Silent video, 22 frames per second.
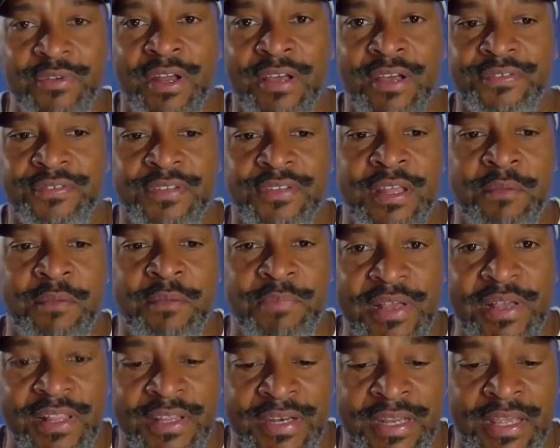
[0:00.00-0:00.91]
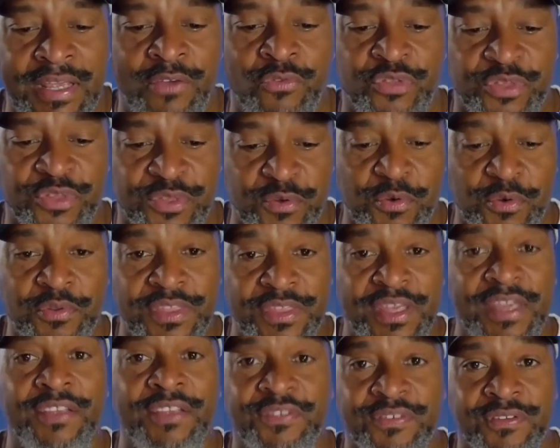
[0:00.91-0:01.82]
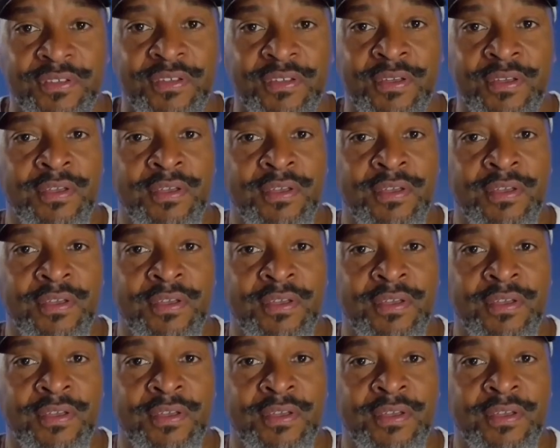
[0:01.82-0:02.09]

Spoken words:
us the ability through these